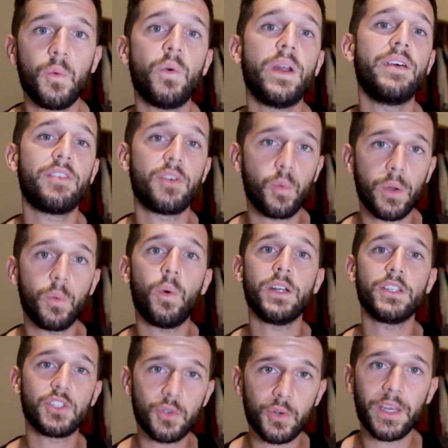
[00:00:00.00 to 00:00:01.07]
whenever we
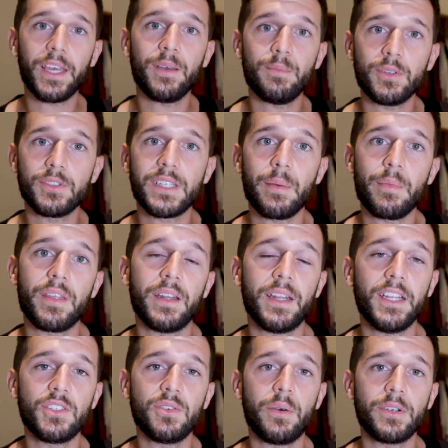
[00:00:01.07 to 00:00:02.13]
want to input something
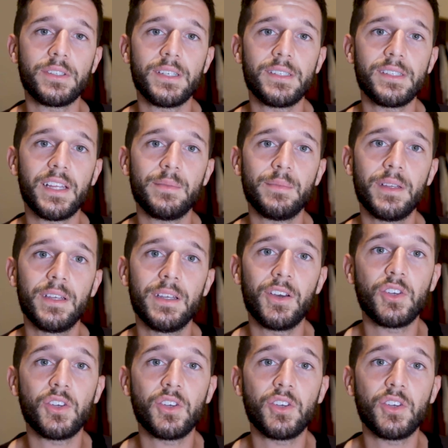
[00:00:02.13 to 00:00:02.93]
into our system,